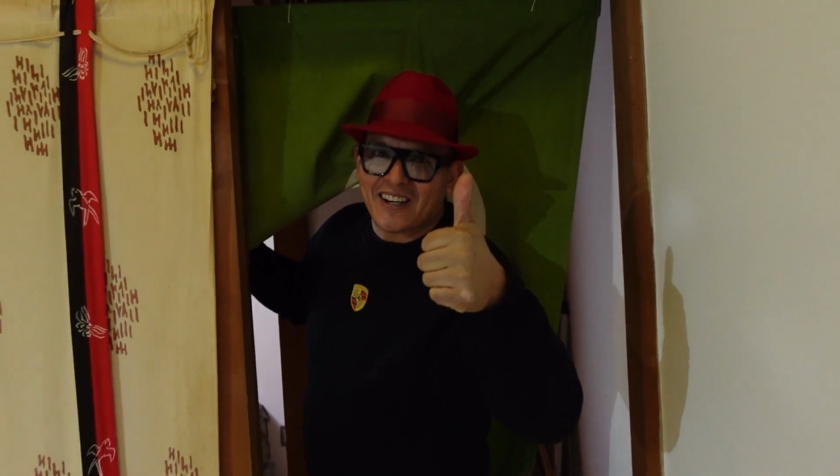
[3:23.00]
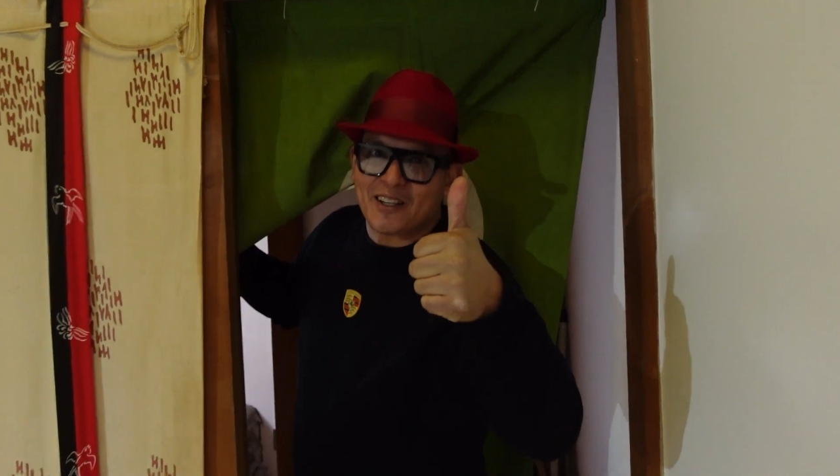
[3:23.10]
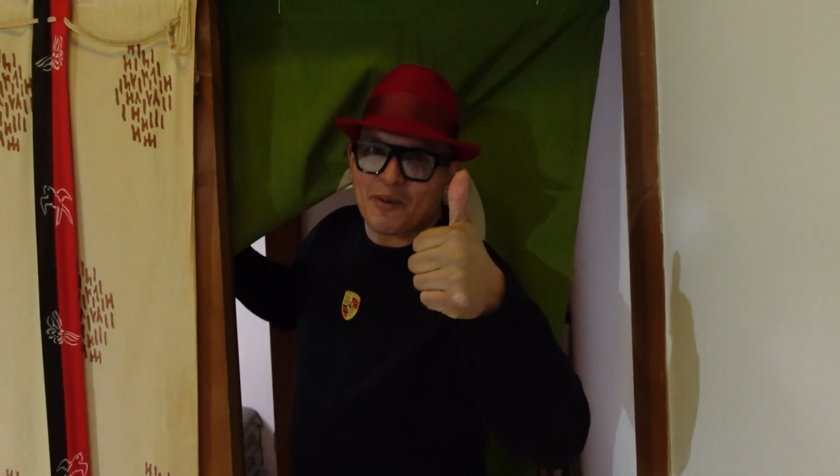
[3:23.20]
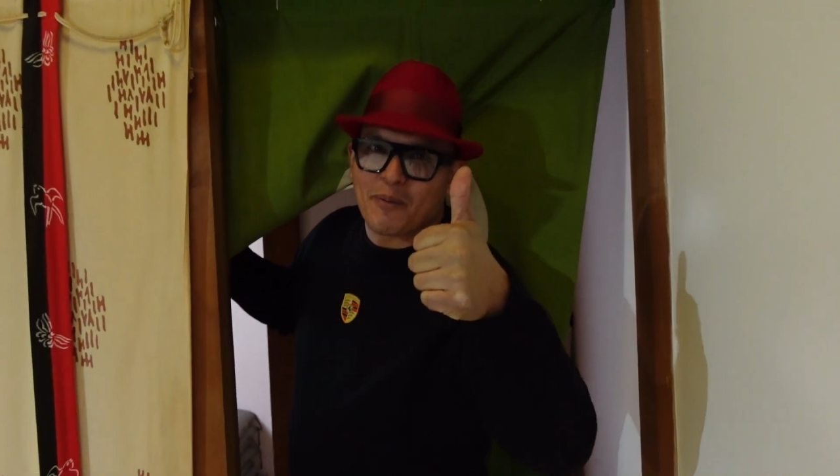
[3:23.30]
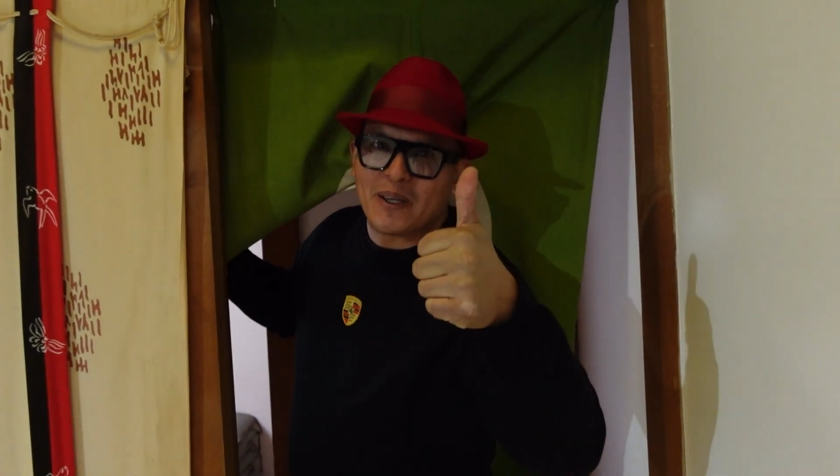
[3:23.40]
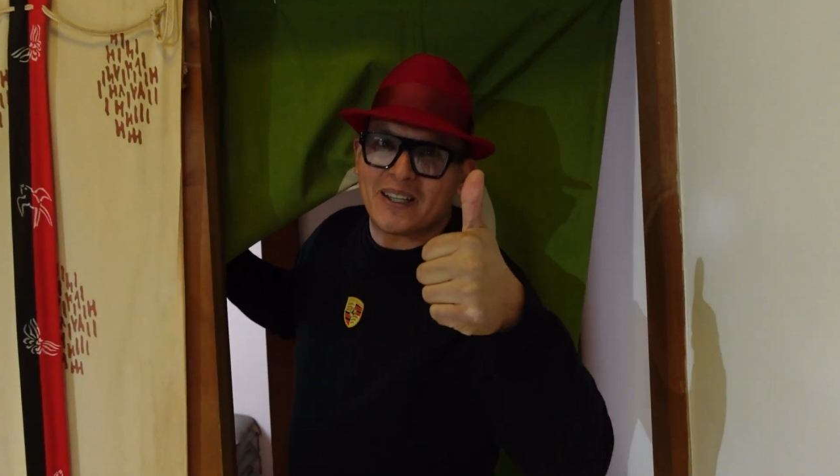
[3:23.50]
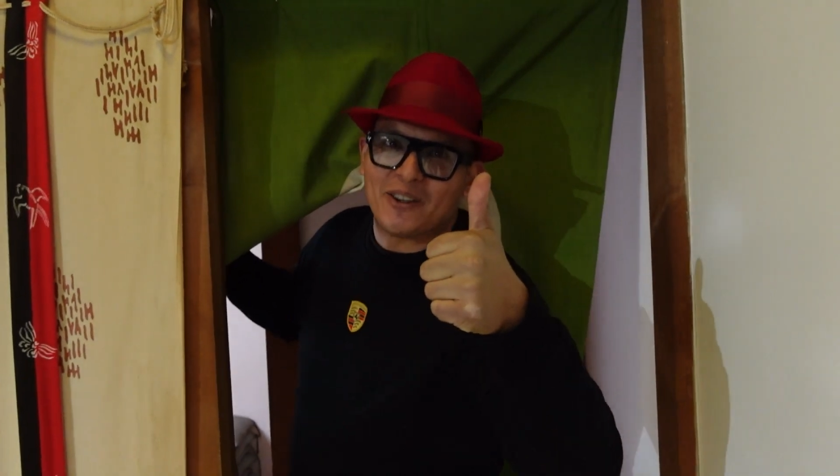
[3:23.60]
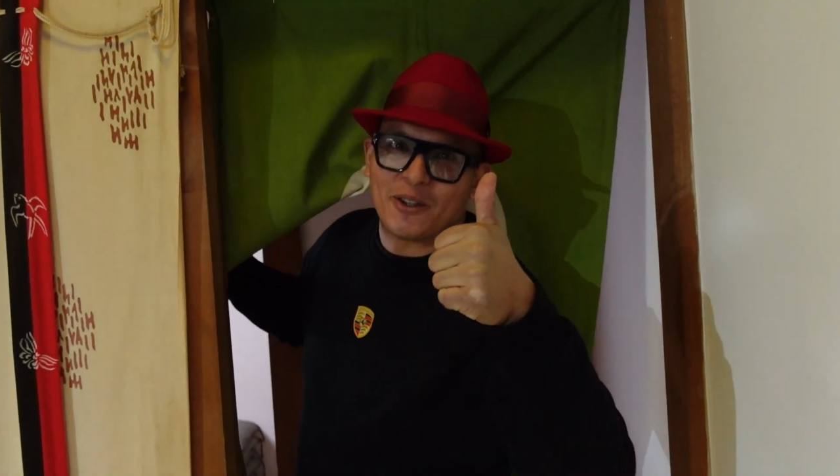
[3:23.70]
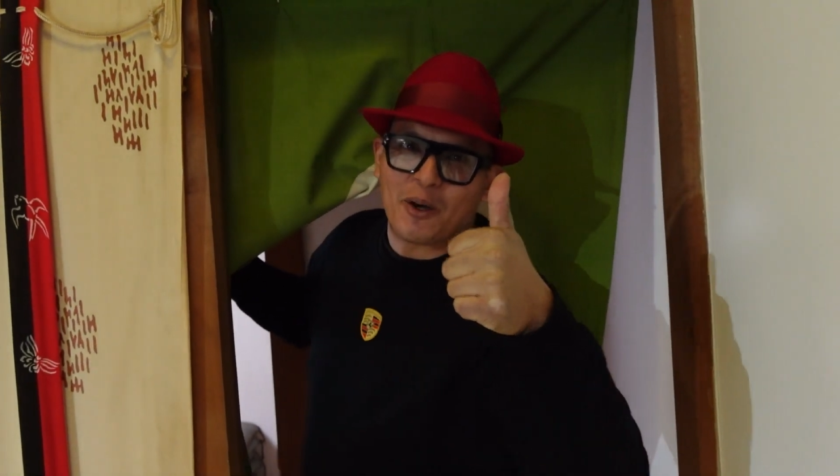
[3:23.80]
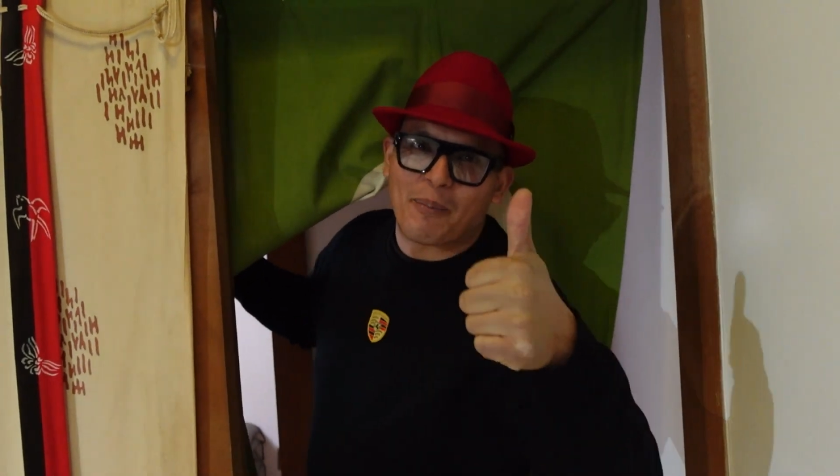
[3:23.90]

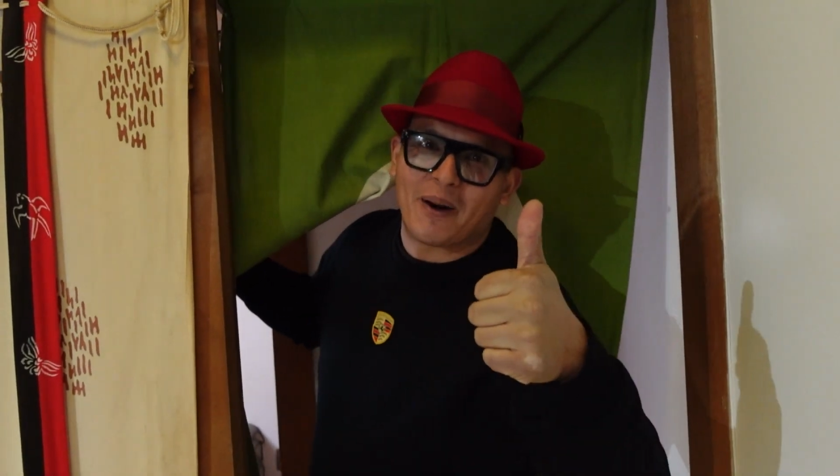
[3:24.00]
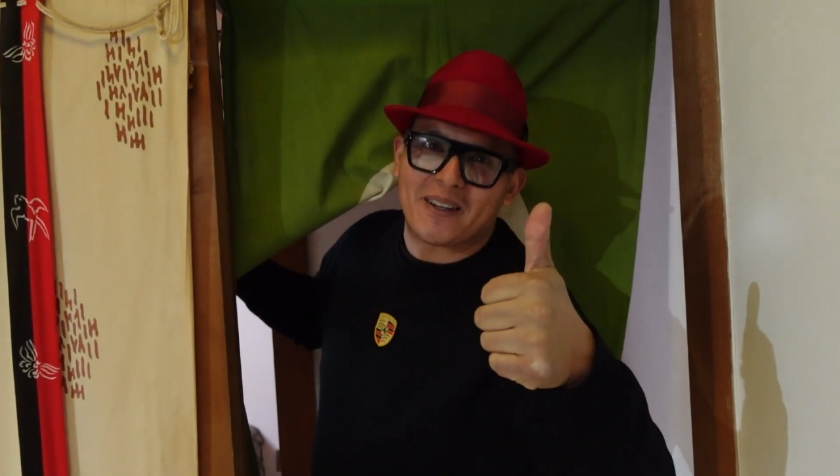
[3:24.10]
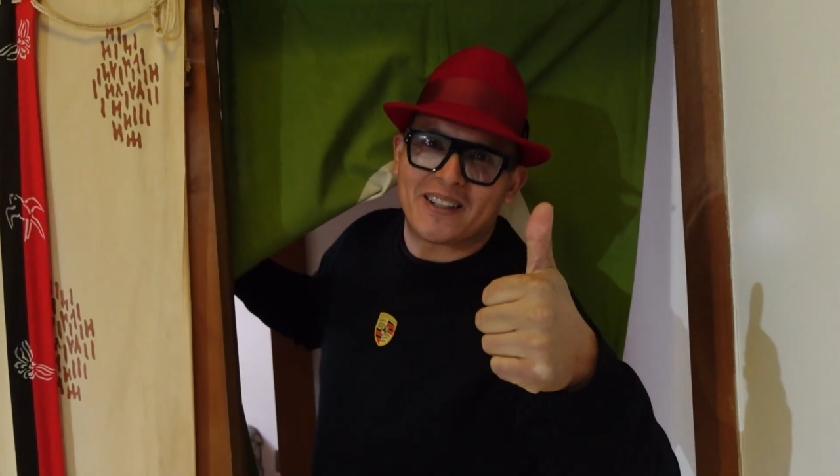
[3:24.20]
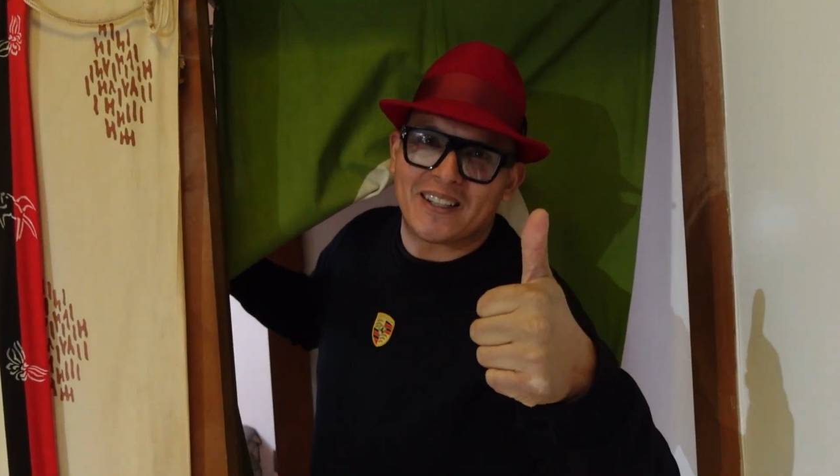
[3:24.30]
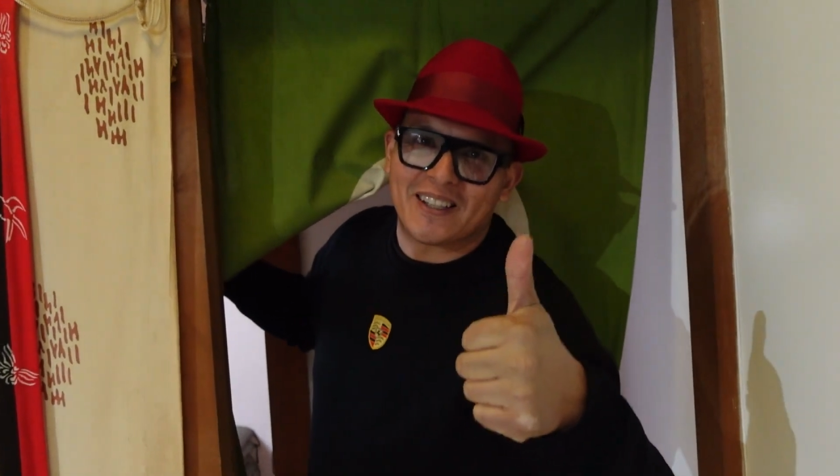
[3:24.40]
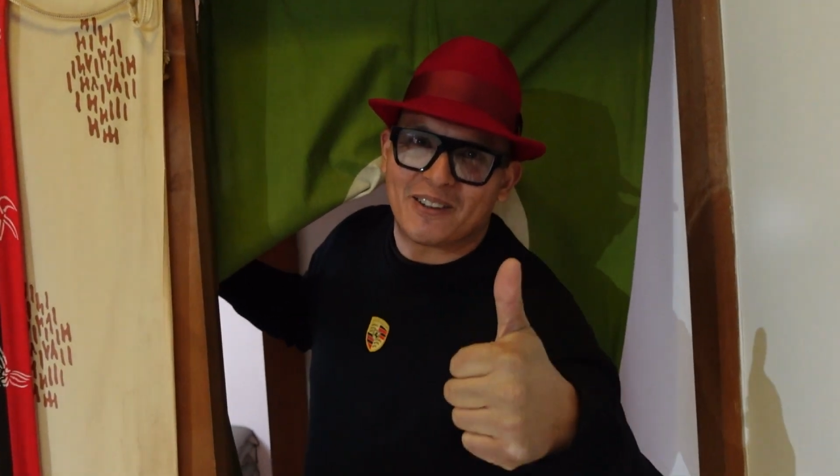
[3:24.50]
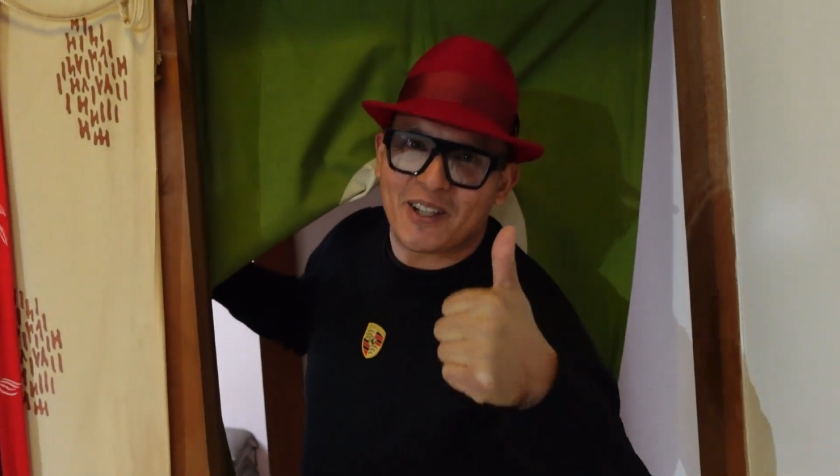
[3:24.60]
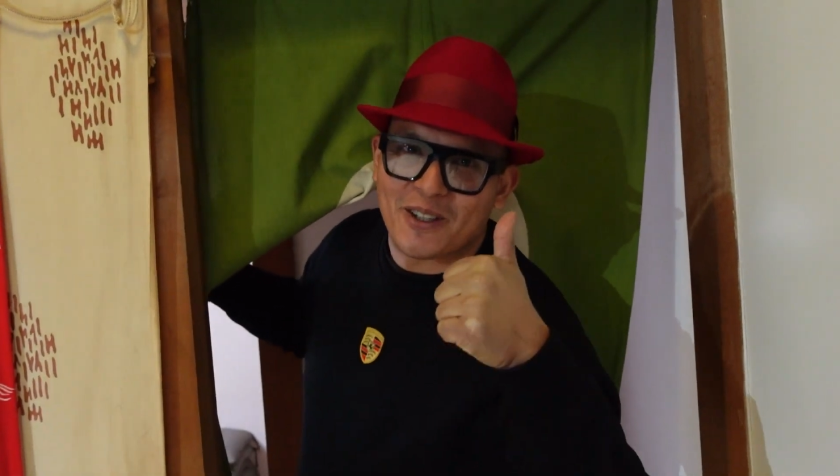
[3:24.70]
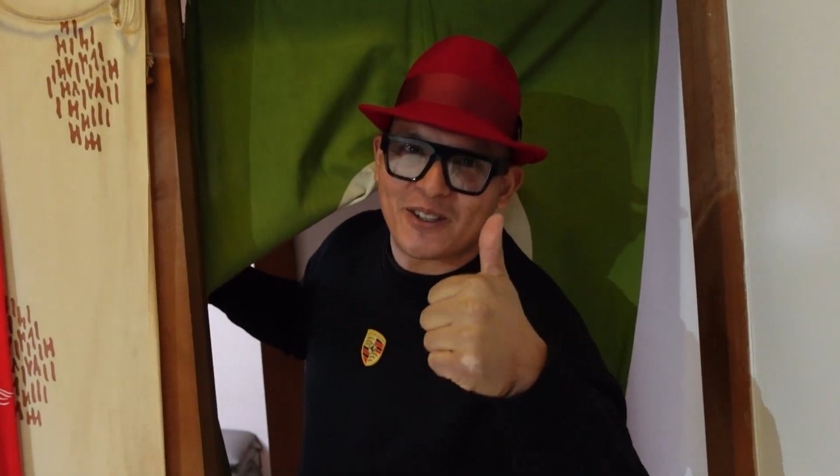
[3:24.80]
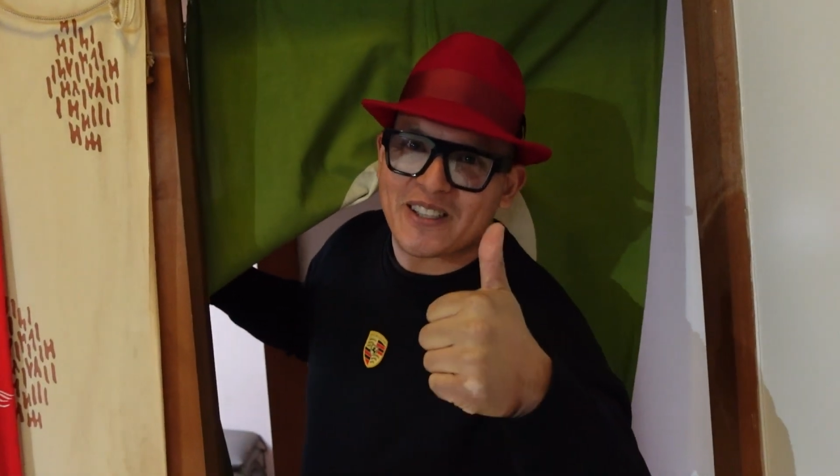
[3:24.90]
RWB New Year Party,
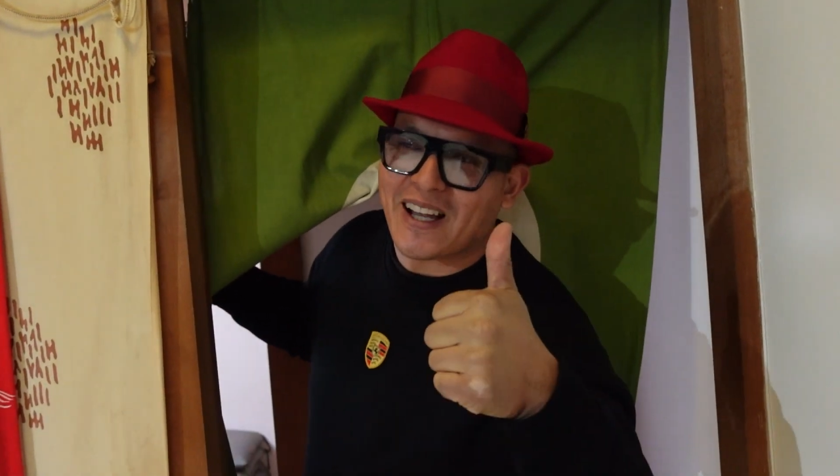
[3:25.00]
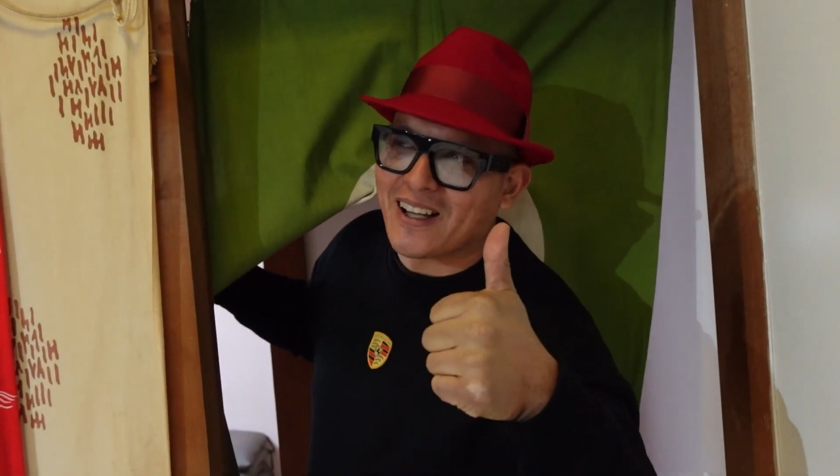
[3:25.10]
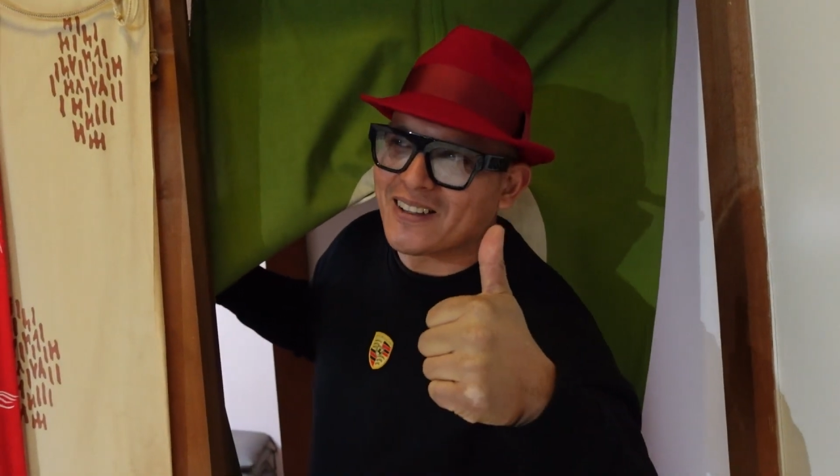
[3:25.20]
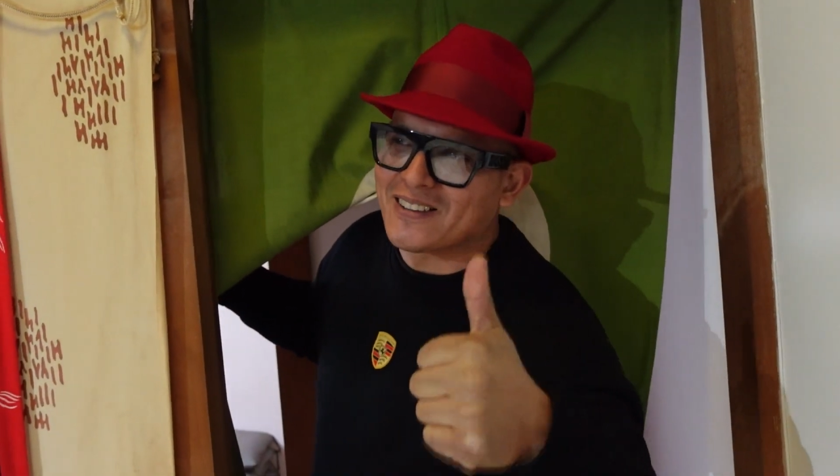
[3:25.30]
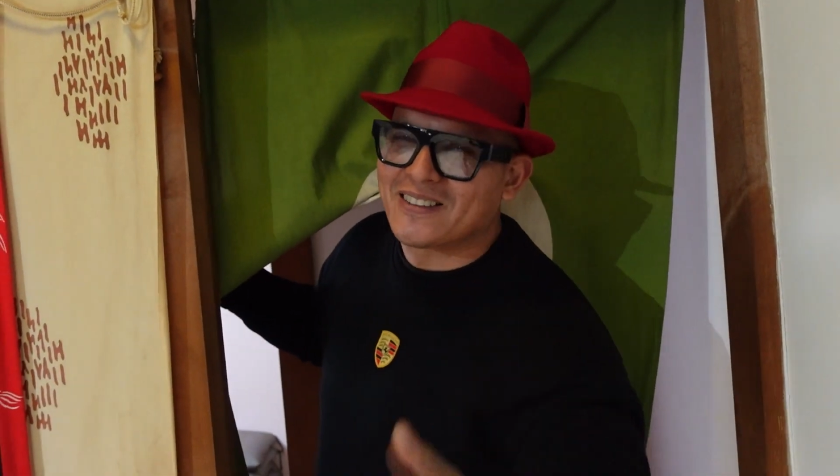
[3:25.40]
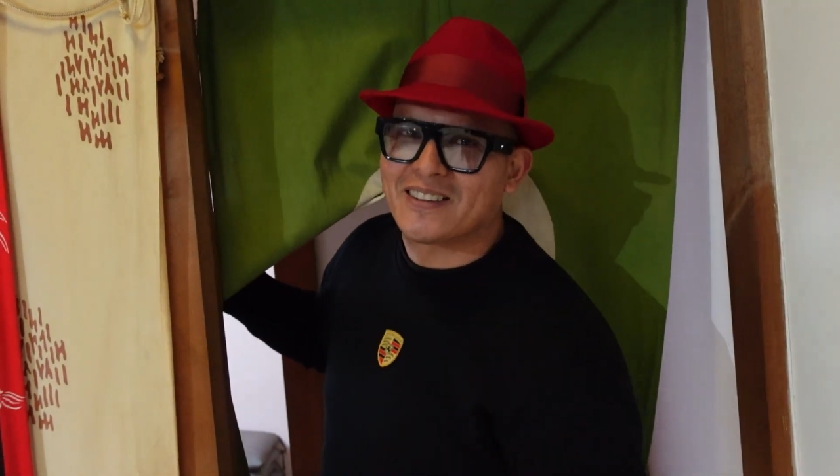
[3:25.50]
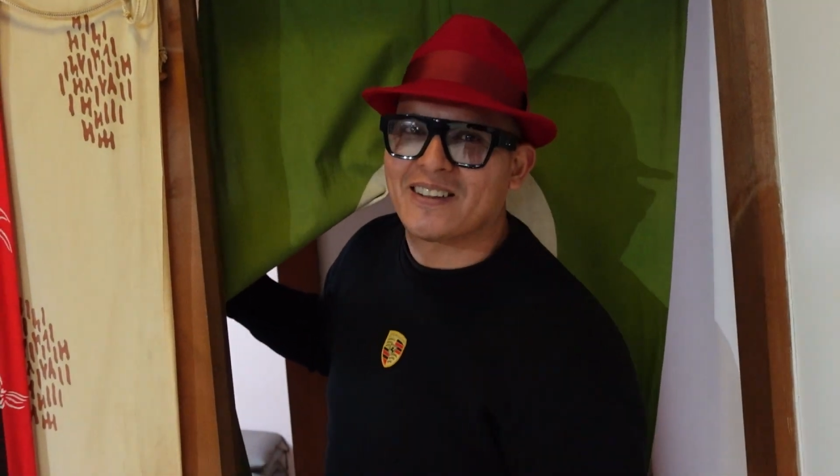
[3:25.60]
Riko style.